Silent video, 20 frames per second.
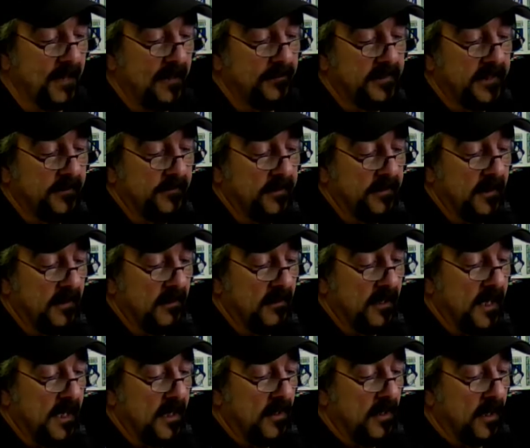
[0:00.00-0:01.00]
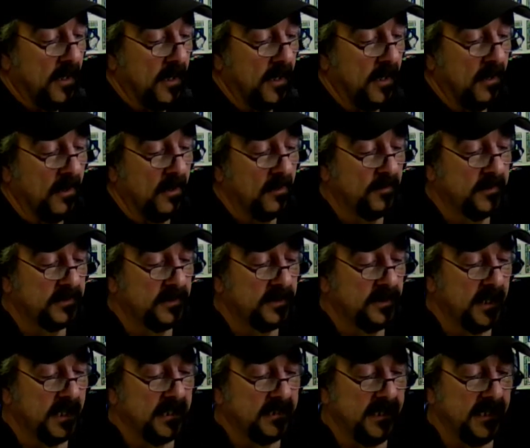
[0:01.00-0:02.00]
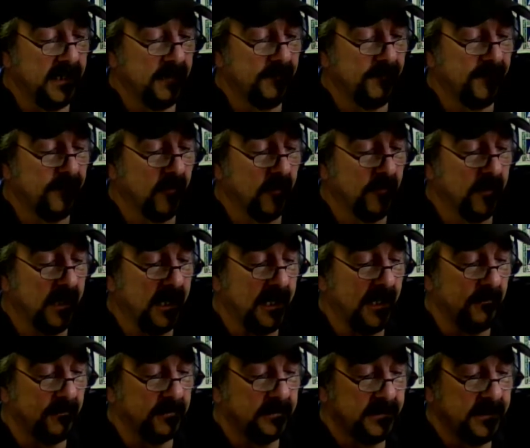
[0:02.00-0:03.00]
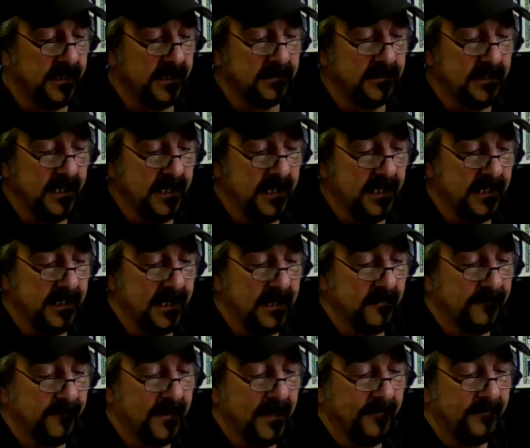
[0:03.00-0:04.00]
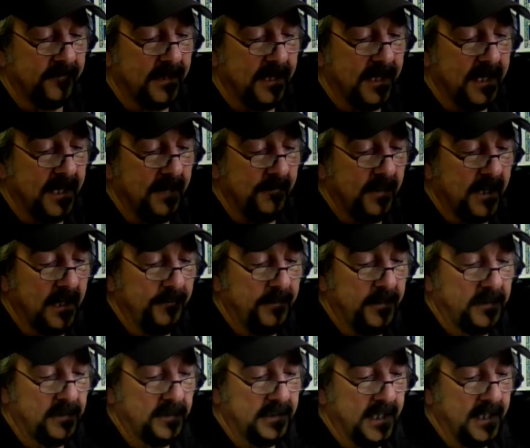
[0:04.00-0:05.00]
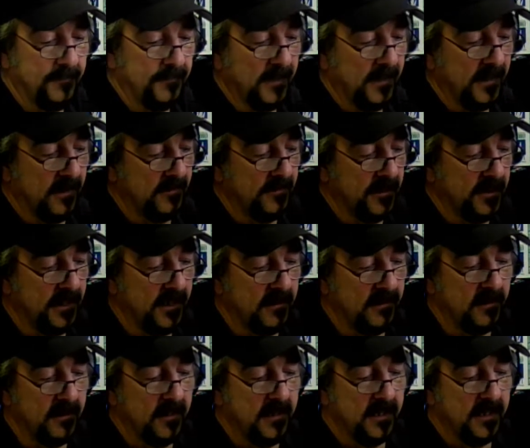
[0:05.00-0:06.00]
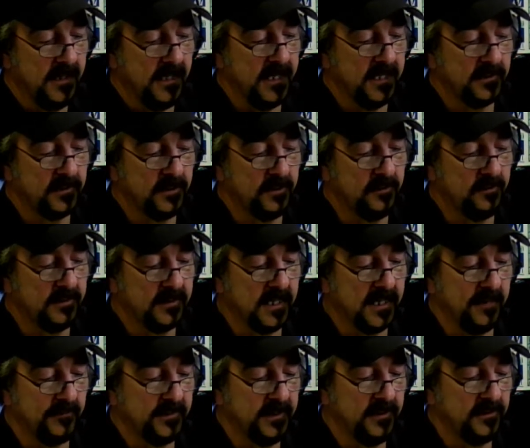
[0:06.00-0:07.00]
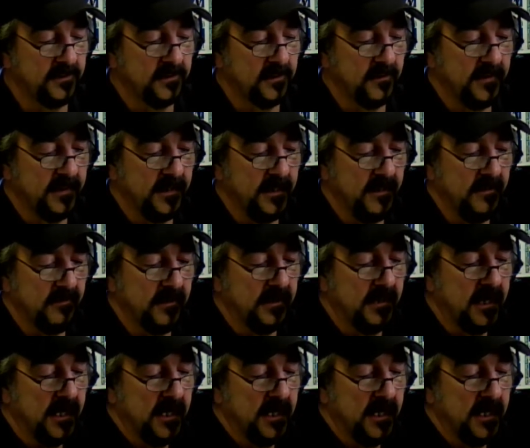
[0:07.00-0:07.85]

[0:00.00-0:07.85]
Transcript: I'm Tim Dara, along with Judd Gibb, former Iowa State standout, 5-time IPGA Player of the Year, and 2-time Teacher of the Year, and